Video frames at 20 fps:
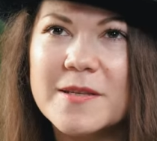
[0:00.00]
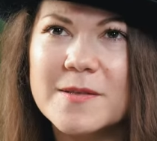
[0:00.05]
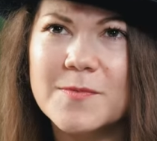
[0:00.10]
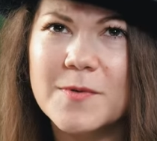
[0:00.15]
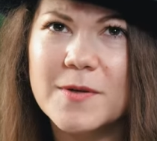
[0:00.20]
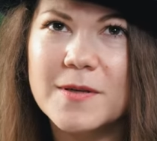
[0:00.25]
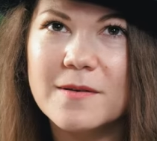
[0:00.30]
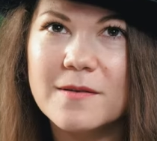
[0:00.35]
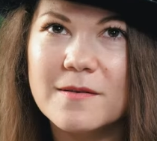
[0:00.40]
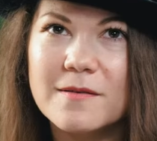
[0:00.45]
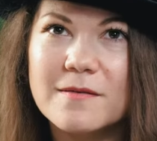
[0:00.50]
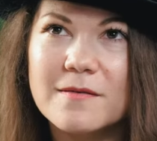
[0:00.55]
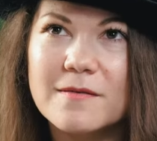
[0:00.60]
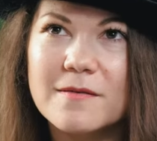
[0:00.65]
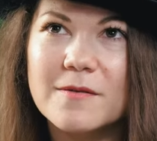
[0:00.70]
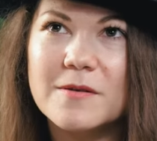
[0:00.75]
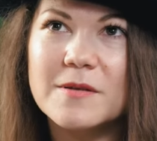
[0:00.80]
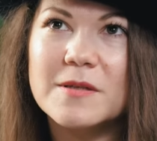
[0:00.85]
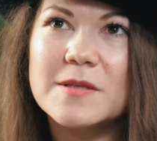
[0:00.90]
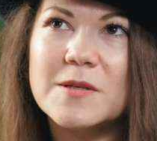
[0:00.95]
is when
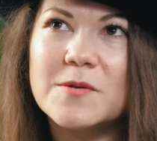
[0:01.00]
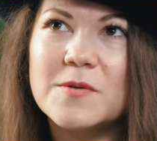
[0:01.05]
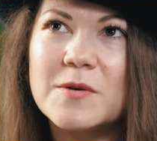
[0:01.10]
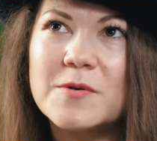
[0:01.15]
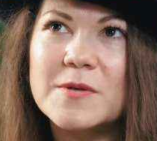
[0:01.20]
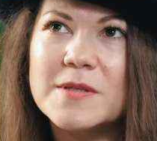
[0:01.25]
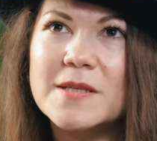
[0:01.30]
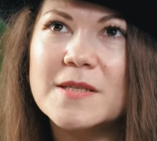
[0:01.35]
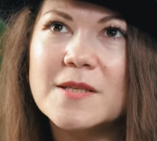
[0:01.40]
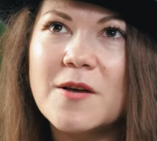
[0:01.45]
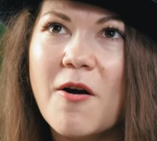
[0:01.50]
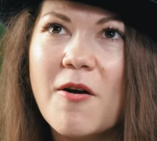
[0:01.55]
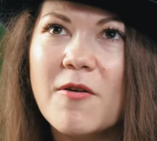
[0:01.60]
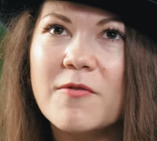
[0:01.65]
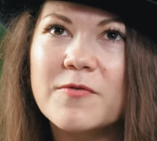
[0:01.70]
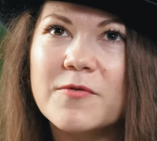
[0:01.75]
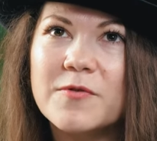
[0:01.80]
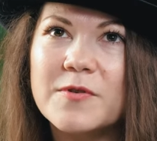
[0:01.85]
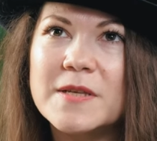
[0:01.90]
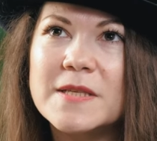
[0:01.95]
so there was this
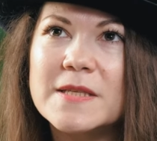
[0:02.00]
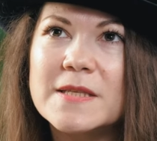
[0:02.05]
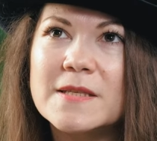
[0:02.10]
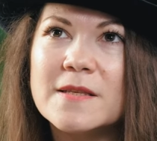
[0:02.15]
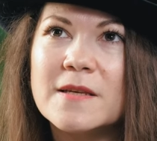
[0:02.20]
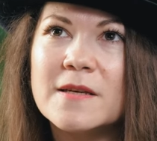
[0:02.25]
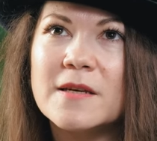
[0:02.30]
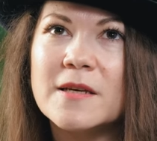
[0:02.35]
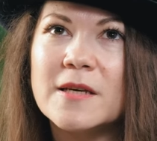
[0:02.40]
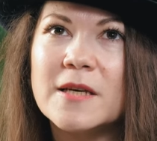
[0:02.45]
conference